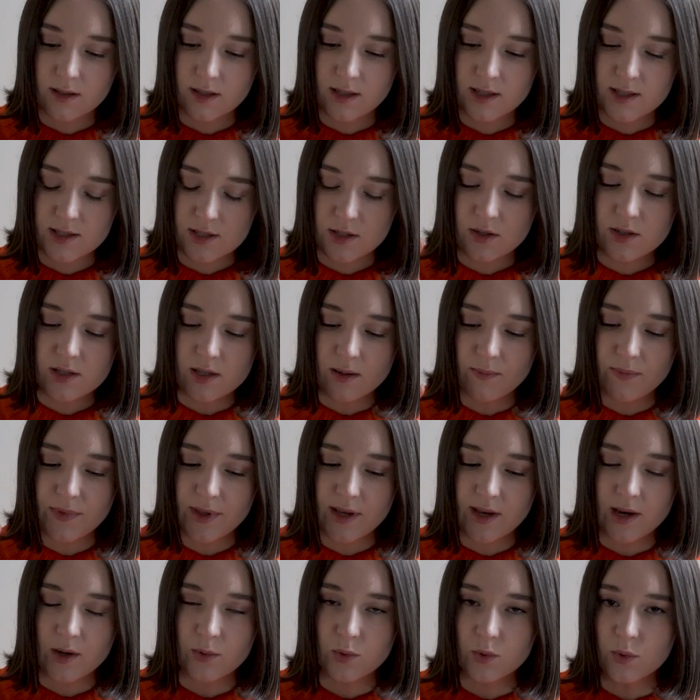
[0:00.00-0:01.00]
It's not
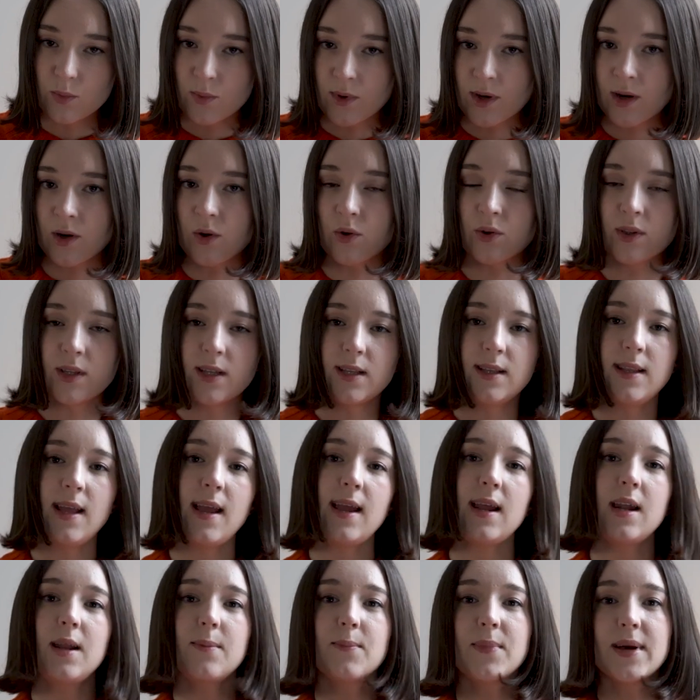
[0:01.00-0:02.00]
something I would wear on a
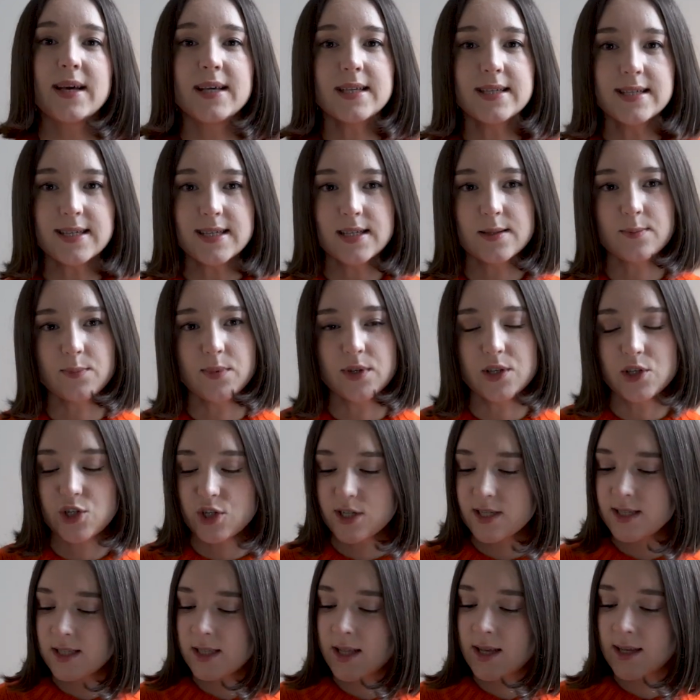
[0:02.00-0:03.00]
daily basis, but
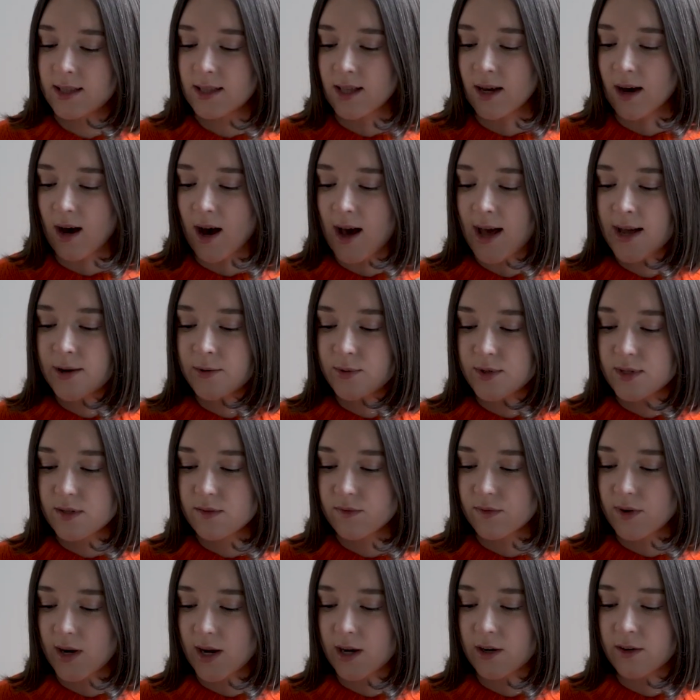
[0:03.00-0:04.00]
just like the iris
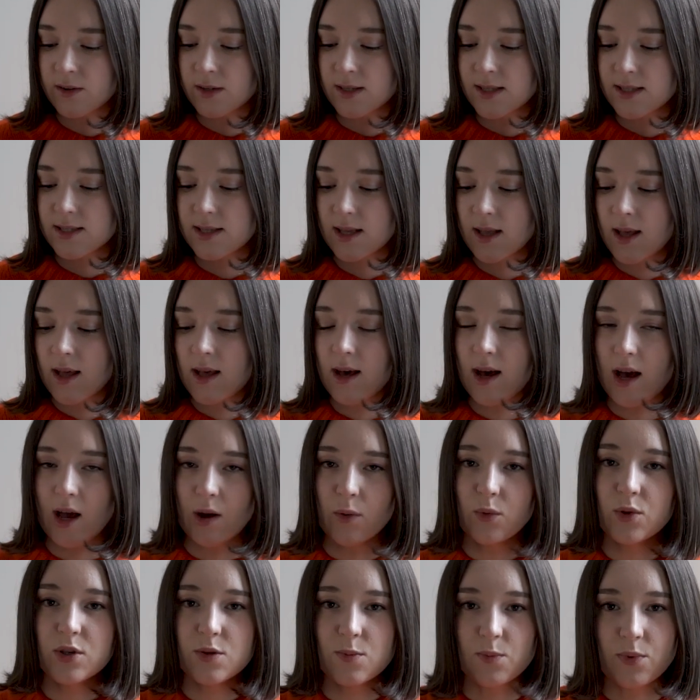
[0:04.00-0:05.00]
fragrance, I
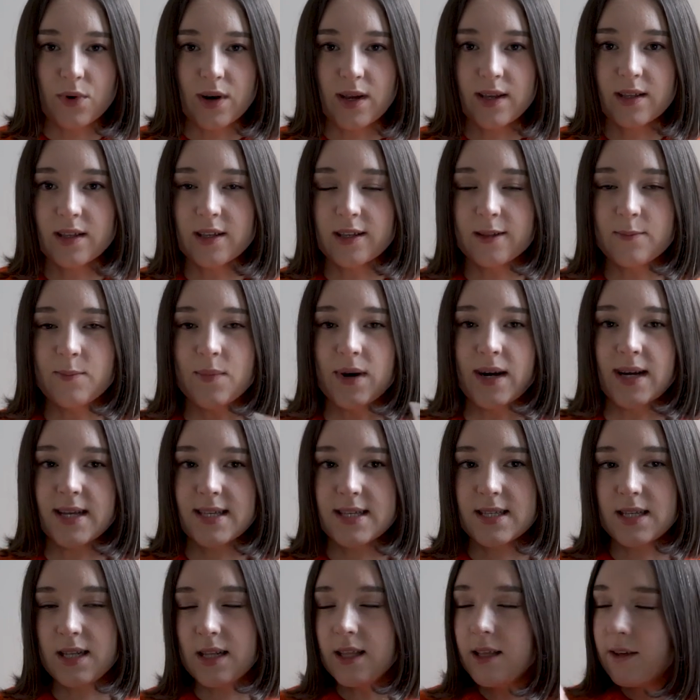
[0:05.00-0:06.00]
would spray it in my
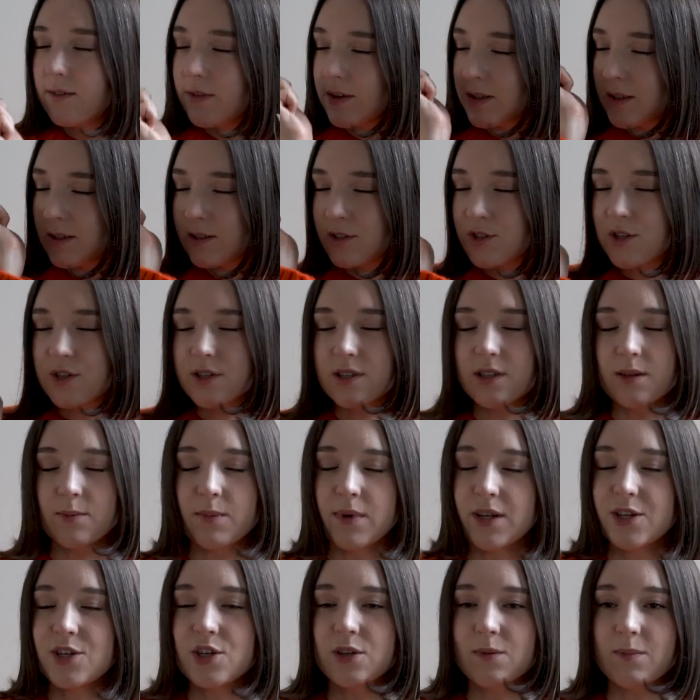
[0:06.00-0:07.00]
sleeve and just
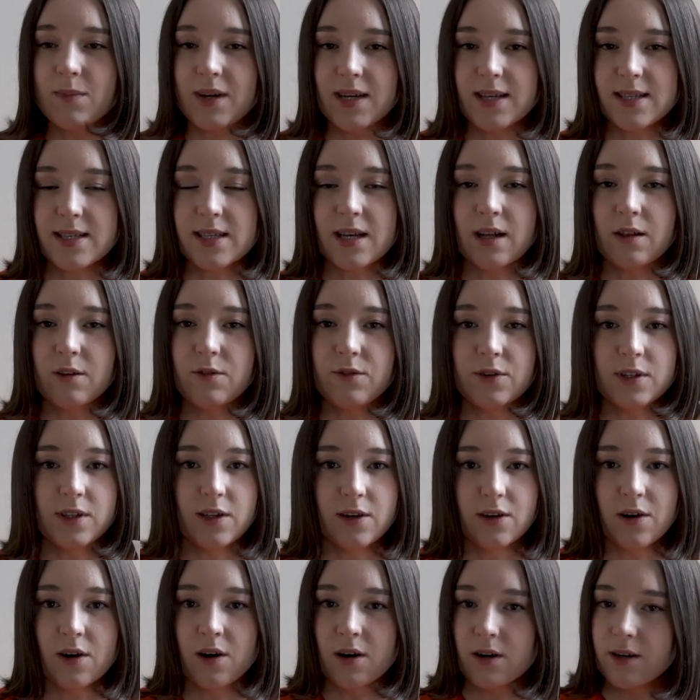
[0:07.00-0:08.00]
imagine myself in a
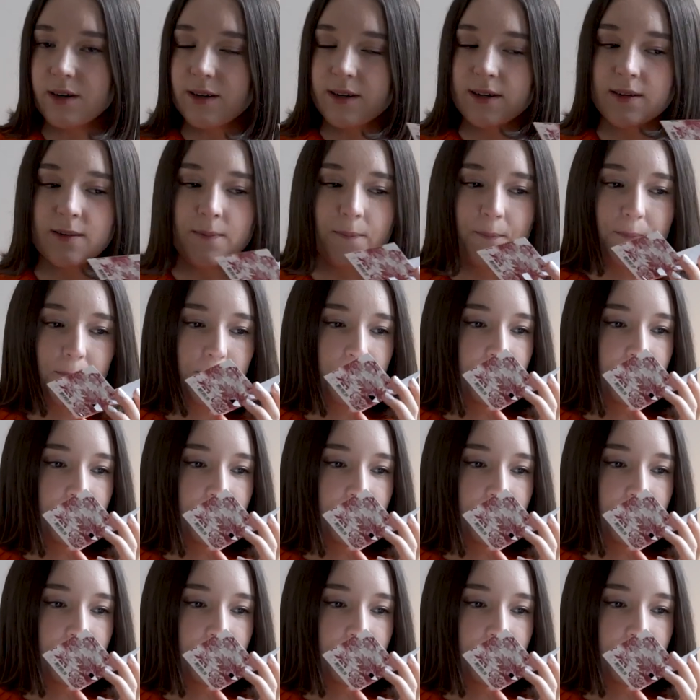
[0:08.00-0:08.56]
garden.